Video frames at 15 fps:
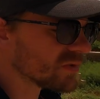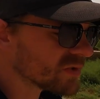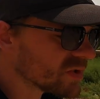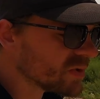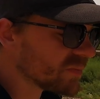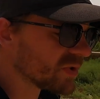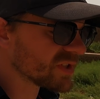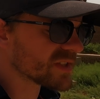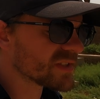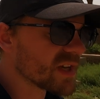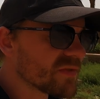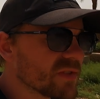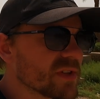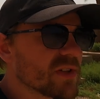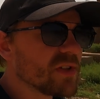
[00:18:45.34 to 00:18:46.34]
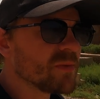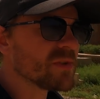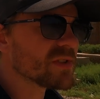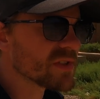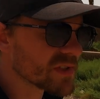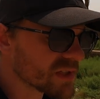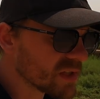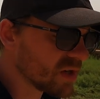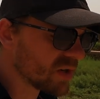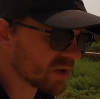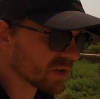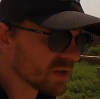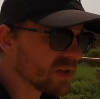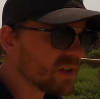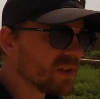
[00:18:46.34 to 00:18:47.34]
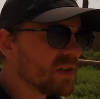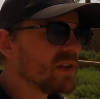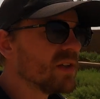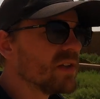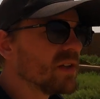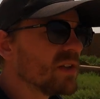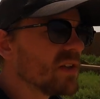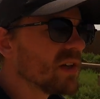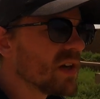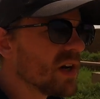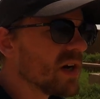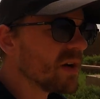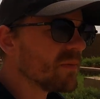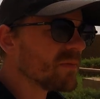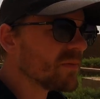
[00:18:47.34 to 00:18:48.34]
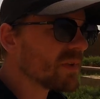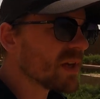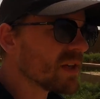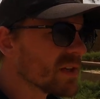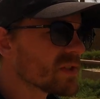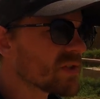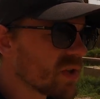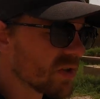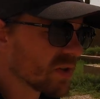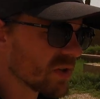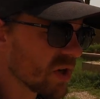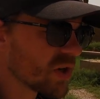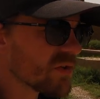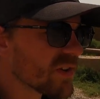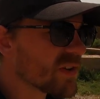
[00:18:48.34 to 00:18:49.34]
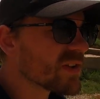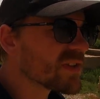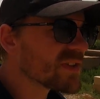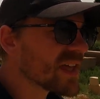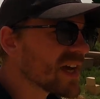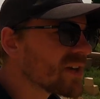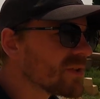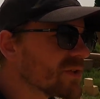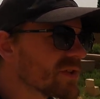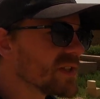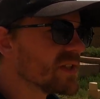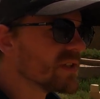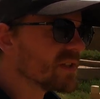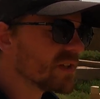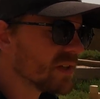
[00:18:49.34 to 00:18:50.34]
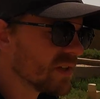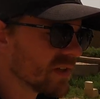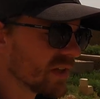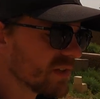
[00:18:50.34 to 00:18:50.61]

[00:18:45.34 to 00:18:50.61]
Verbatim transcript: or 2.7 kilometers long um, and it's got over a thousand